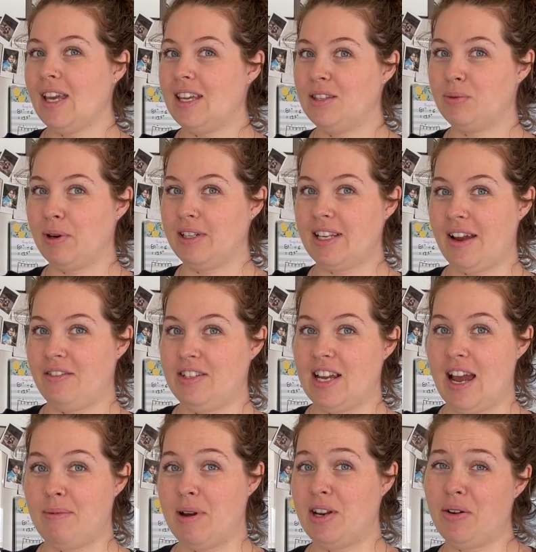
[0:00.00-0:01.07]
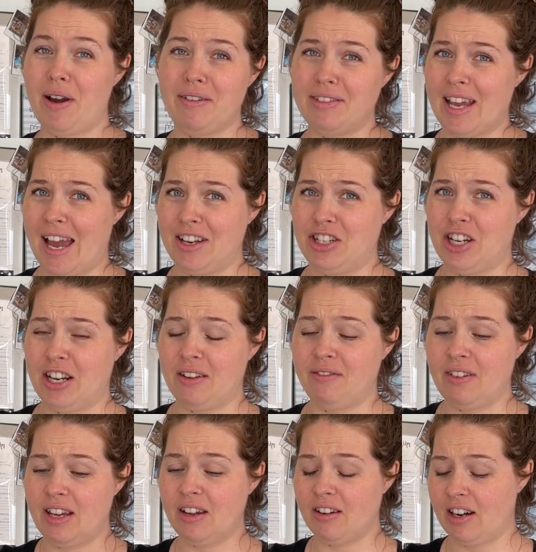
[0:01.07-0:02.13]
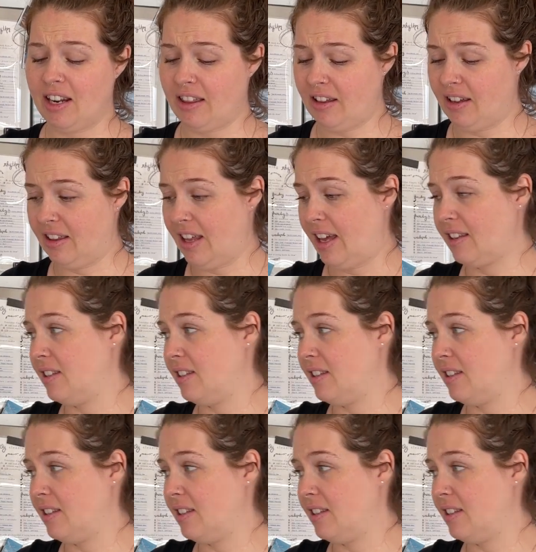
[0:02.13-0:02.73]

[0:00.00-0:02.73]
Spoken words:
It's worked every time. I don't have to add chicken feet or anything like that.